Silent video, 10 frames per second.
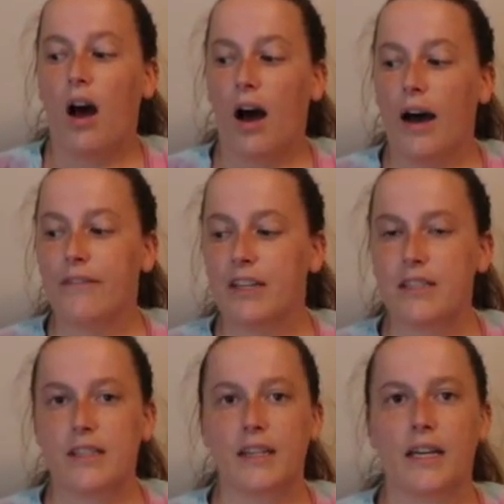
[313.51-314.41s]

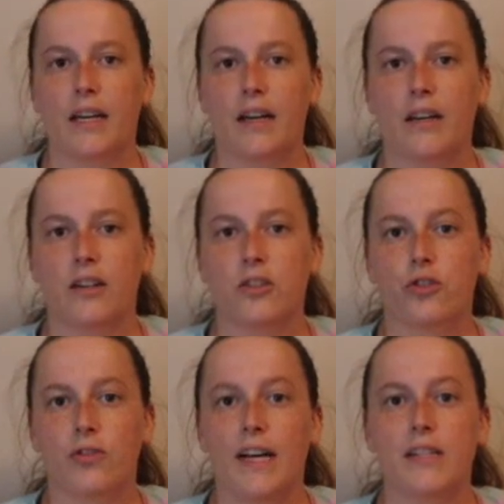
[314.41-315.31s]
Obviously,
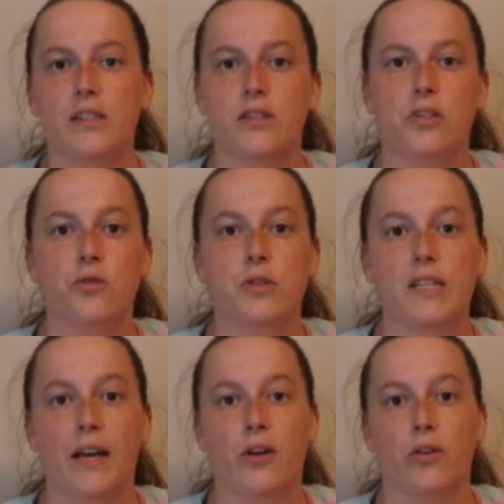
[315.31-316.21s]
trends do
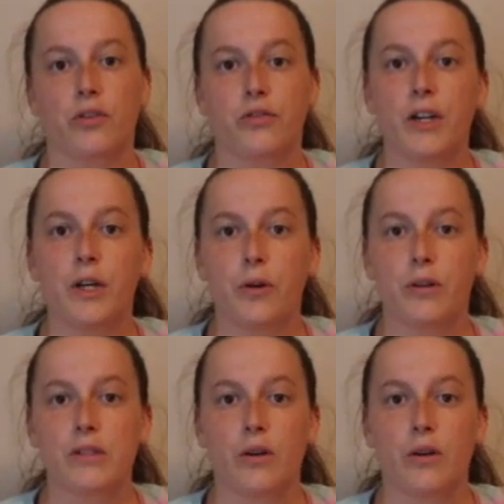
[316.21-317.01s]
cycle through,